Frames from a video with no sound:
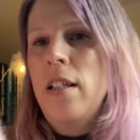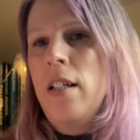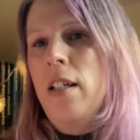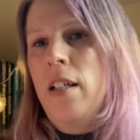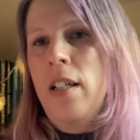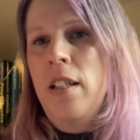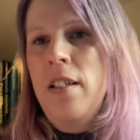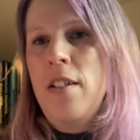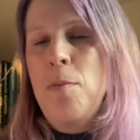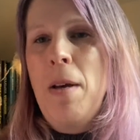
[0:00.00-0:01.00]
in
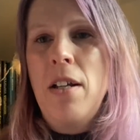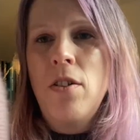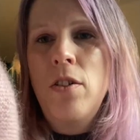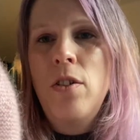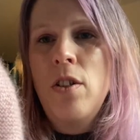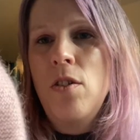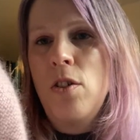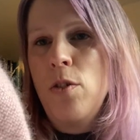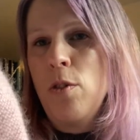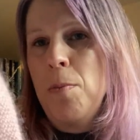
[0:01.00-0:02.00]
this pattern you can
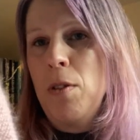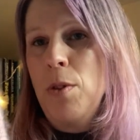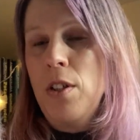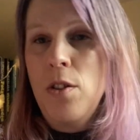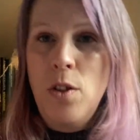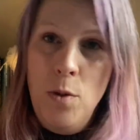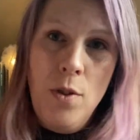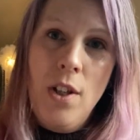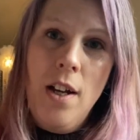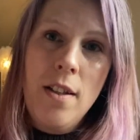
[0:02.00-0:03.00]
choose between 2
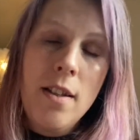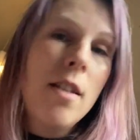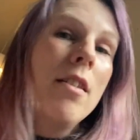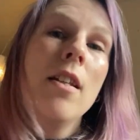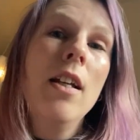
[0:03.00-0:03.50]
sizes,